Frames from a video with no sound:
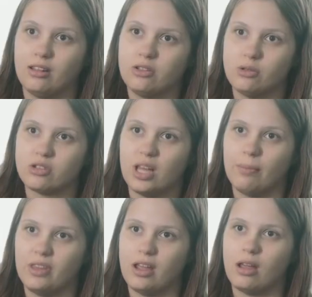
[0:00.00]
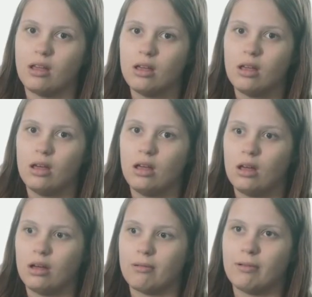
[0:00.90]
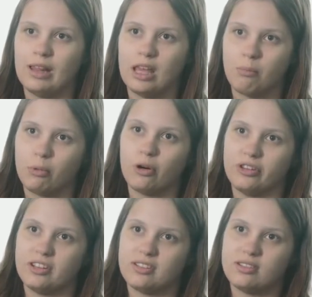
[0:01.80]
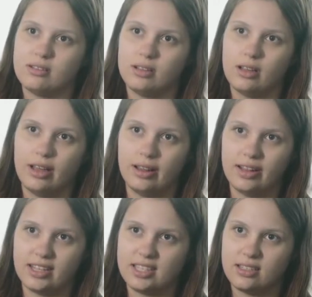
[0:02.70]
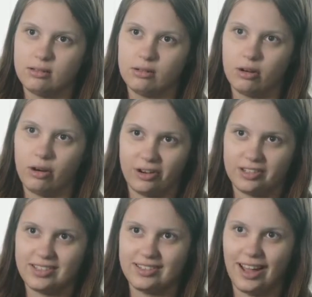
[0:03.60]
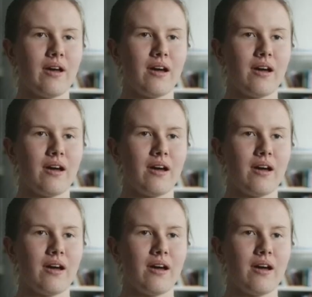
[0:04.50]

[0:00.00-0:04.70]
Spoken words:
to do something really important in this earth.